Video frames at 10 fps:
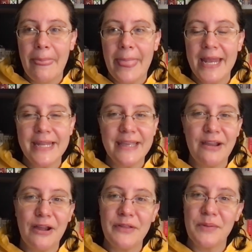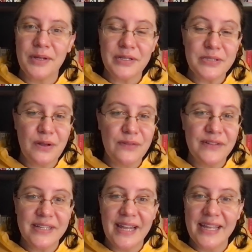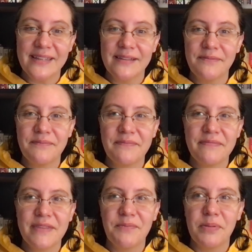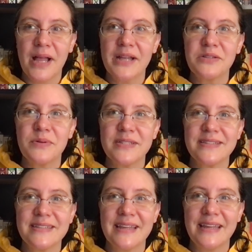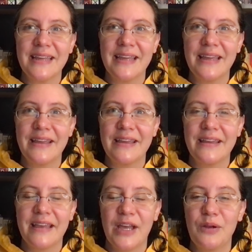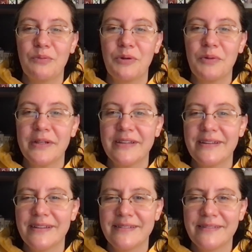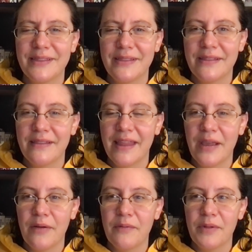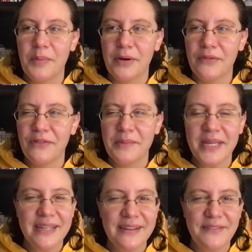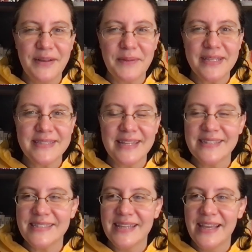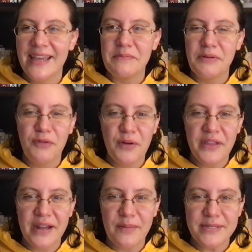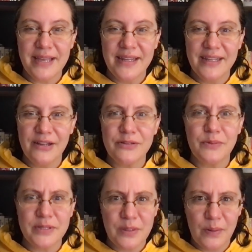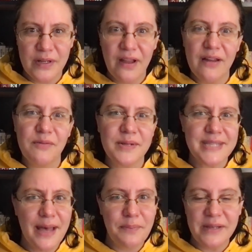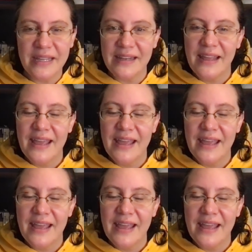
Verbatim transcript: I didn't care how they were gonna solve it. I the plot twist kind of ruined like the book for me, if that makes sense. Before then I was kind of curious what's going on, what's happening.